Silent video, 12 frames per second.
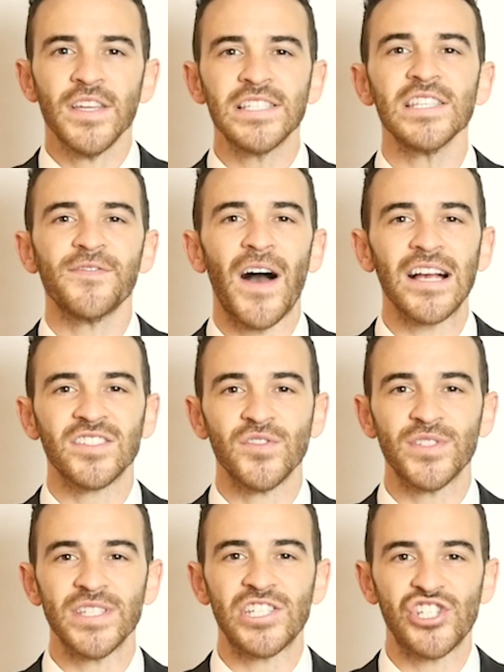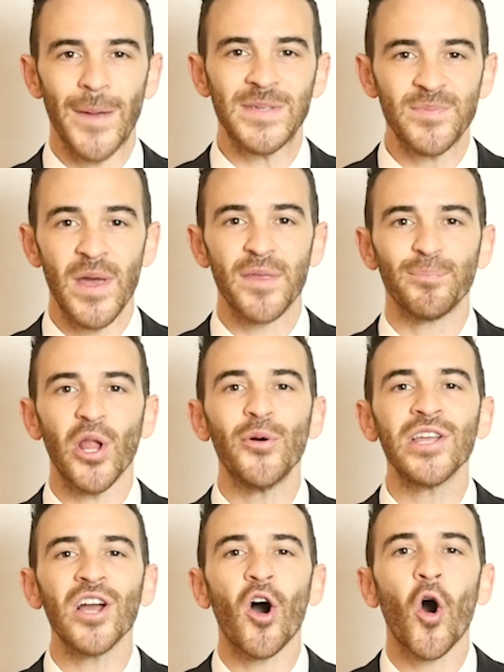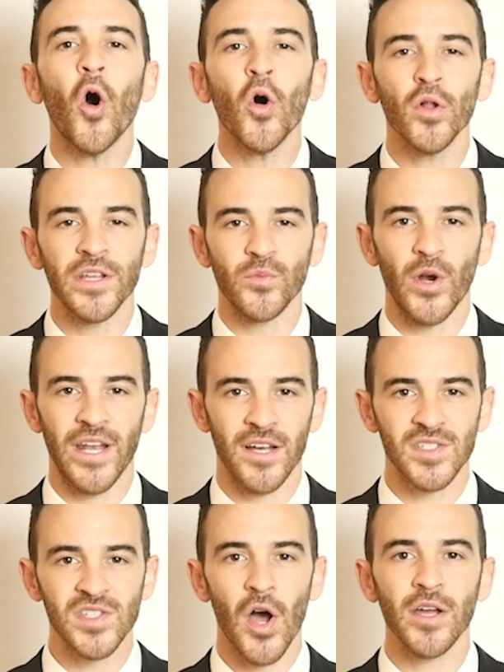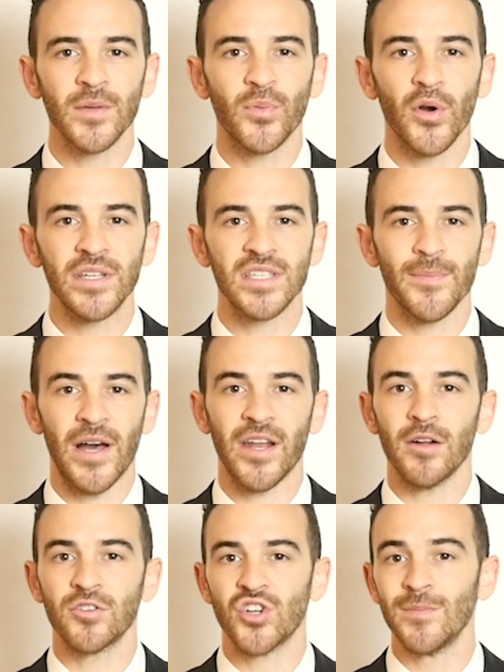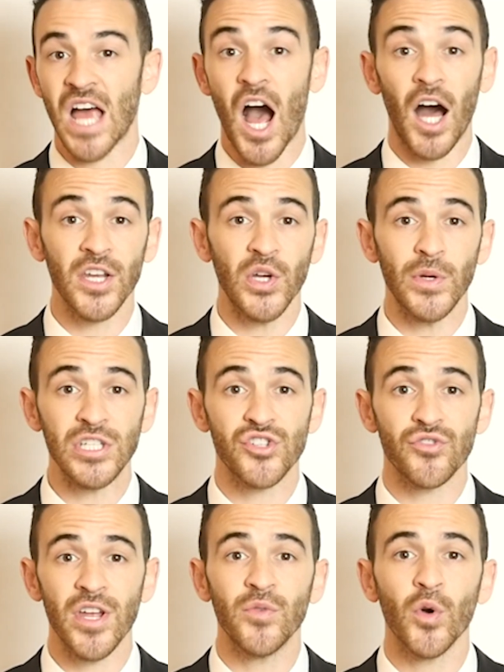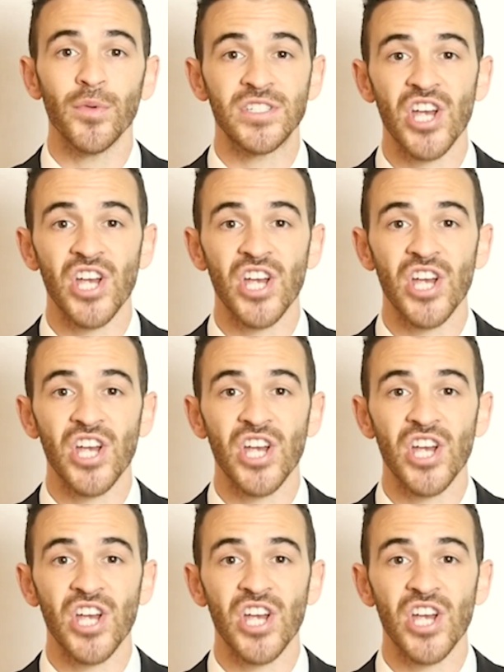This is Fox News' Shep Smith blowing a hole in White House talking points about how Trump's ongoing trade war with